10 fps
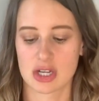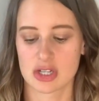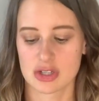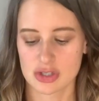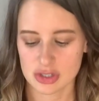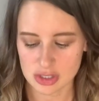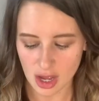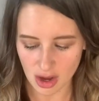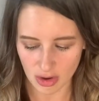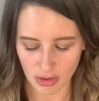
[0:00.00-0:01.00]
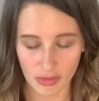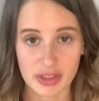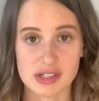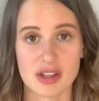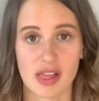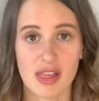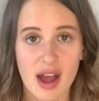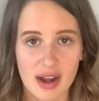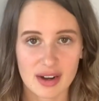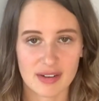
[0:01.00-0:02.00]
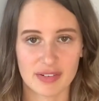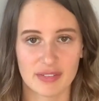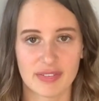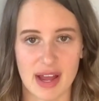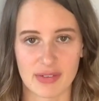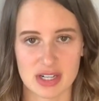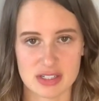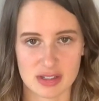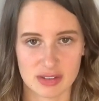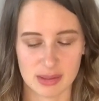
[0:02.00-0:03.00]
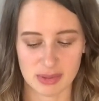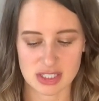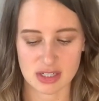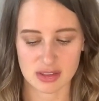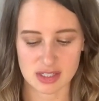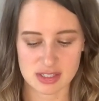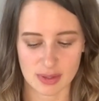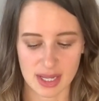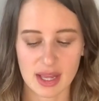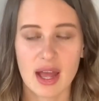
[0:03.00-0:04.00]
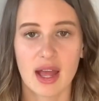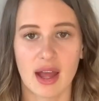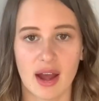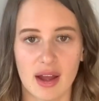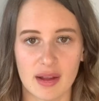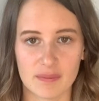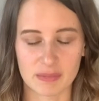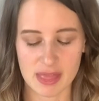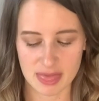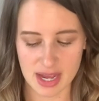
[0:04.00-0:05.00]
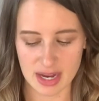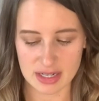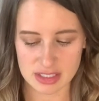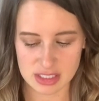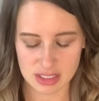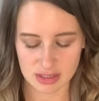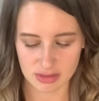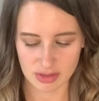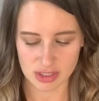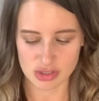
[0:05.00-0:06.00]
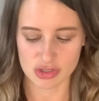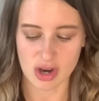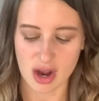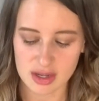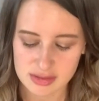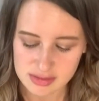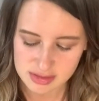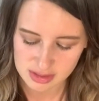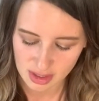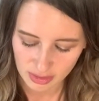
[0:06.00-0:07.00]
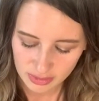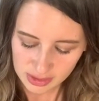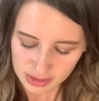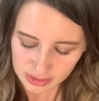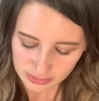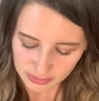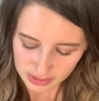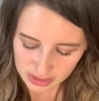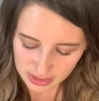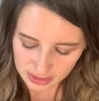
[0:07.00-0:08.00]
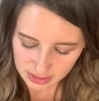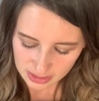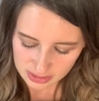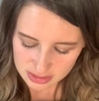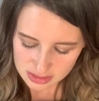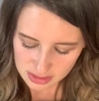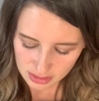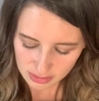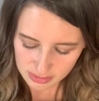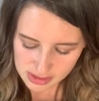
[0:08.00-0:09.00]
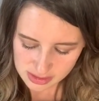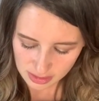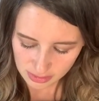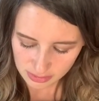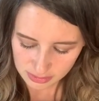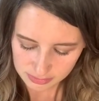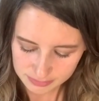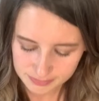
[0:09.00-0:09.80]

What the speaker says: So there's a lot of different flowers, I'll keep it turned this way, that you can draw. So we can do a circle,